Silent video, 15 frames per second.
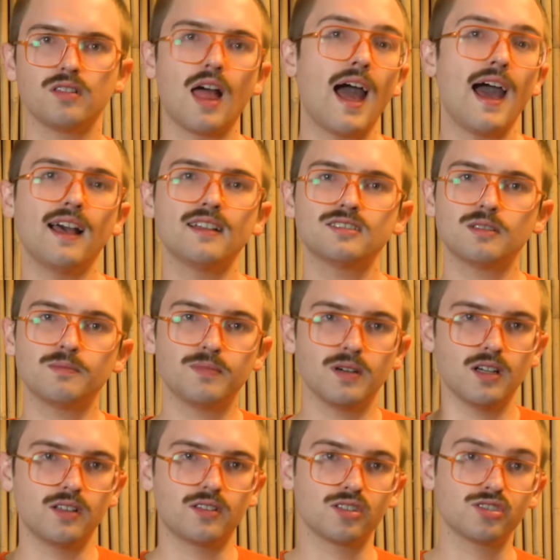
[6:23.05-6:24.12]
Last,
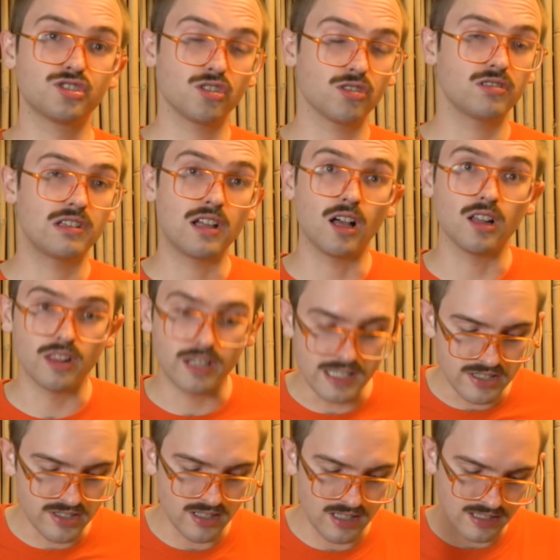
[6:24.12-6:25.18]
but certainly not
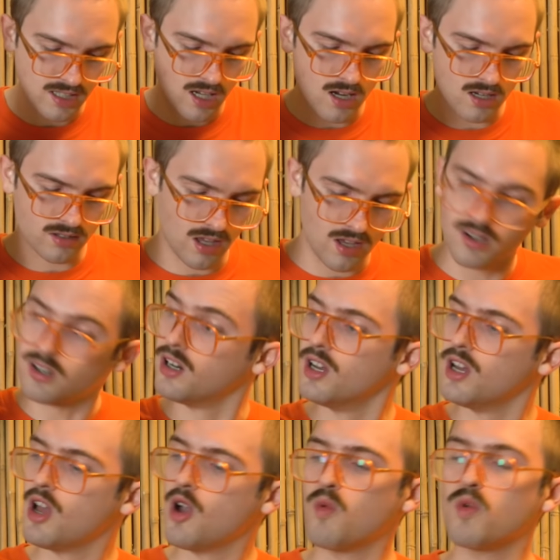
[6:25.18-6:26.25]
least in this cocktail,
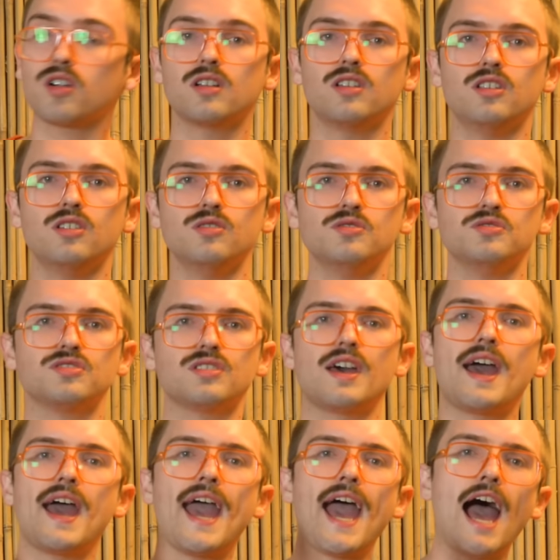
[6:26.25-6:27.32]
we're gonna use
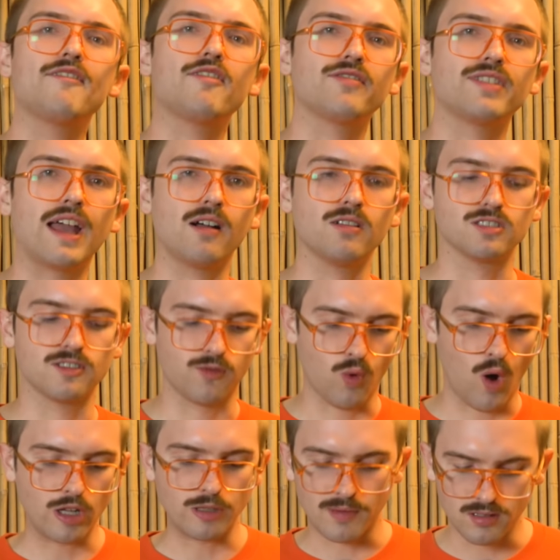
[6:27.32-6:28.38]
half of an ounce of
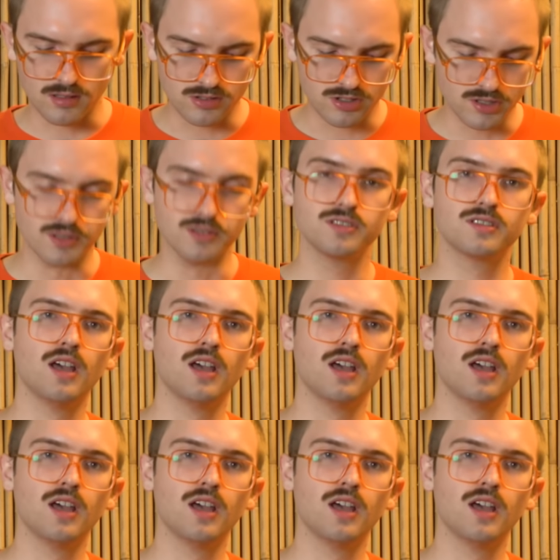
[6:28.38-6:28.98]
watermelon juice.